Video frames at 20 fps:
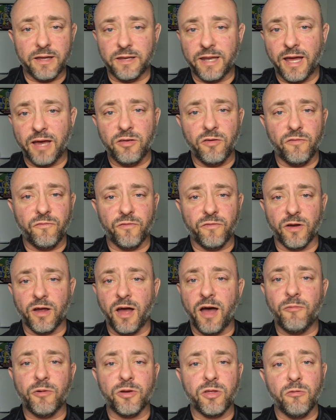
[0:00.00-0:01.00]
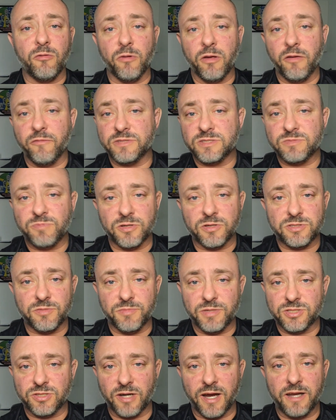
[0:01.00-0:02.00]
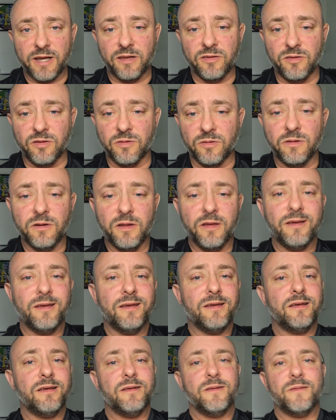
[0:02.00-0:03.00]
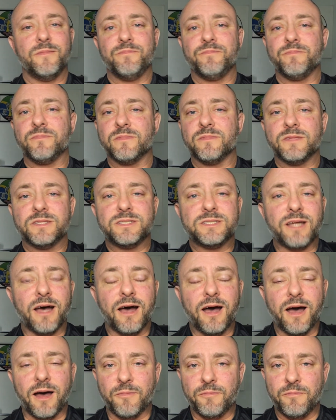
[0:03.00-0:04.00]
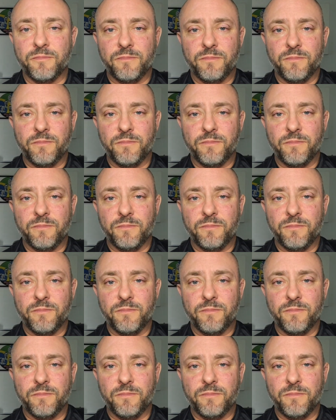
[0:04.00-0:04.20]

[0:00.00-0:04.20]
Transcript: And now you forgot what you were even supposed to be trying to do. Stop.